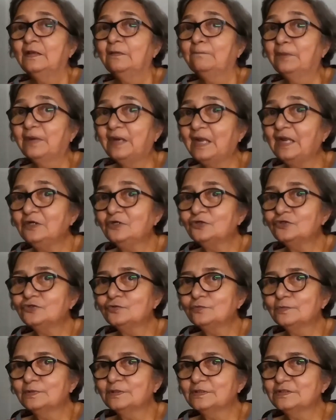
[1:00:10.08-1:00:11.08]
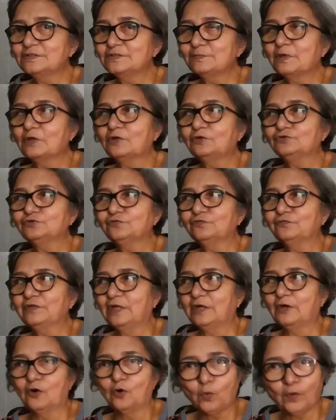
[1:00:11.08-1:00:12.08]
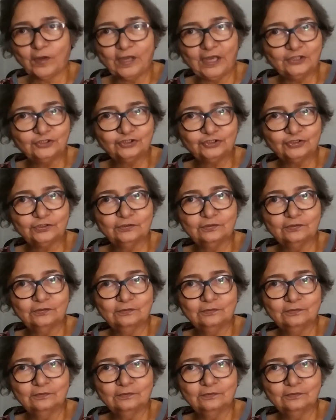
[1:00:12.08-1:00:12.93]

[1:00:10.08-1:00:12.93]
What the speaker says: Brain tumors, because of their location